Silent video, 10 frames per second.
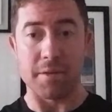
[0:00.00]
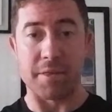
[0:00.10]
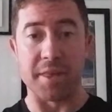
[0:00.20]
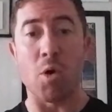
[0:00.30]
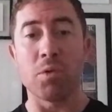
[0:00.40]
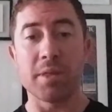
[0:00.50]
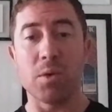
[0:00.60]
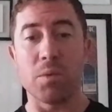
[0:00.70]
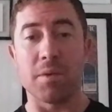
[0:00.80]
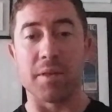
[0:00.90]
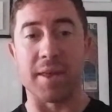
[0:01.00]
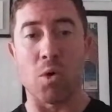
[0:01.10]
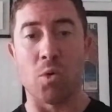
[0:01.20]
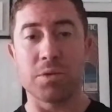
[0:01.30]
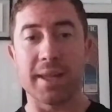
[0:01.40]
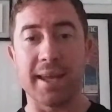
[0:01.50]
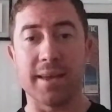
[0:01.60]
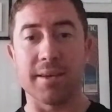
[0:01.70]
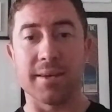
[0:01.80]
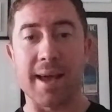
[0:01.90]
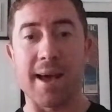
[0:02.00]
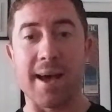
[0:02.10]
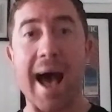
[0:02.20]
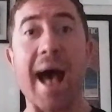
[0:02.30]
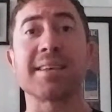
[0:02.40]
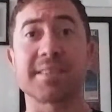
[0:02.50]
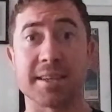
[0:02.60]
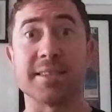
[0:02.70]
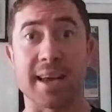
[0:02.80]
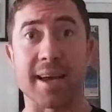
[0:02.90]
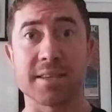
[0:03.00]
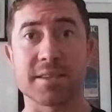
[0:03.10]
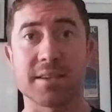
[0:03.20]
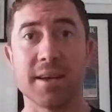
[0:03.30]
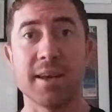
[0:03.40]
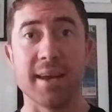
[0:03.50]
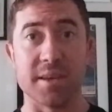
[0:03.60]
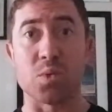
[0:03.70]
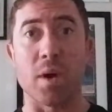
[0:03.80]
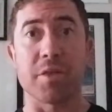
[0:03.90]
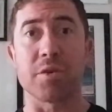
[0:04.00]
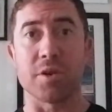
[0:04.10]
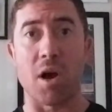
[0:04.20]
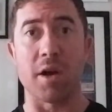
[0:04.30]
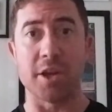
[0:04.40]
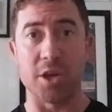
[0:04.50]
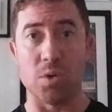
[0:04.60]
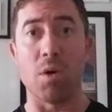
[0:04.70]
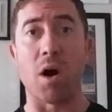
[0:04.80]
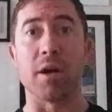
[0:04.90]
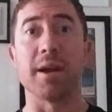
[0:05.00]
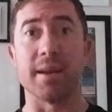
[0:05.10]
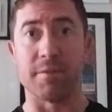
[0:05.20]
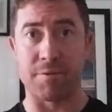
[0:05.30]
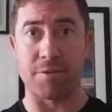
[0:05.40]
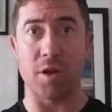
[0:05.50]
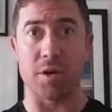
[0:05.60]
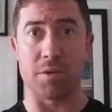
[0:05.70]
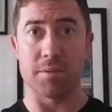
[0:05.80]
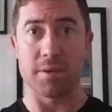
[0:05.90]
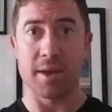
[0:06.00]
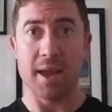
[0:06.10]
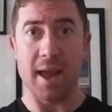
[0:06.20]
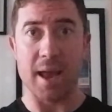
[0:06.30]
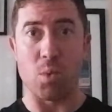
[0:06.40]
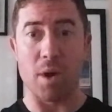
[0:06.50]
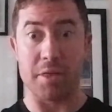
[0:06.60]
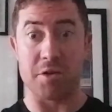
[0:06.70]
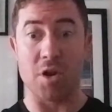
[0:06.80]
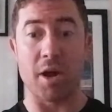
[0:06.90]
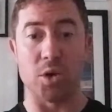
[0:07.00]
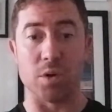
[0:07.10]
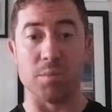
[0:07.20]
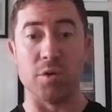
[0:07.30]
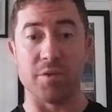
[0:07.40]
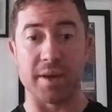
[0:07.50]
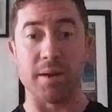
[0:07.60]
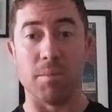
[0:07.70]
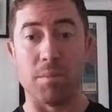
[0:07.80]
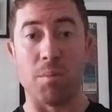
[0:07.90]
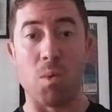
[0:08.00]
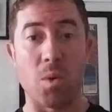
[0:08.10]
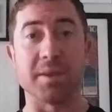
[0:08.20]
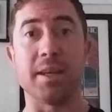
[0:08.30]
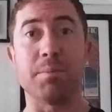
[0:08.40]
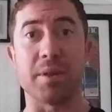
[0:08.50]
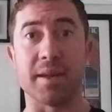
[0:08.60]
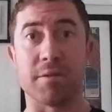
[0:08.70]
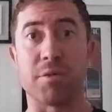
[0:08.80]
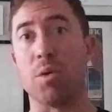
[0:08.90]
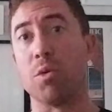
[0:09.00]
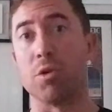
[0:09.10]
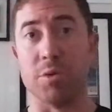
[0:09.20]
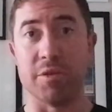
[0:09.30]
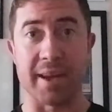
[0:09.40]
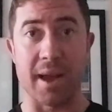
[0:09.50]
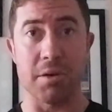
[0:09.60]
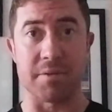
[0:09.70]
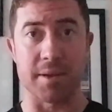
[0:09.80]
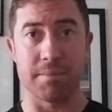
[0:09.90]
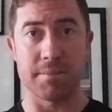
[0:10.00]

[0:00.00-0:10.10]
the only acid test is whether or not you are in flow, and whether or not you are moving more deeply into flow or moving out of it.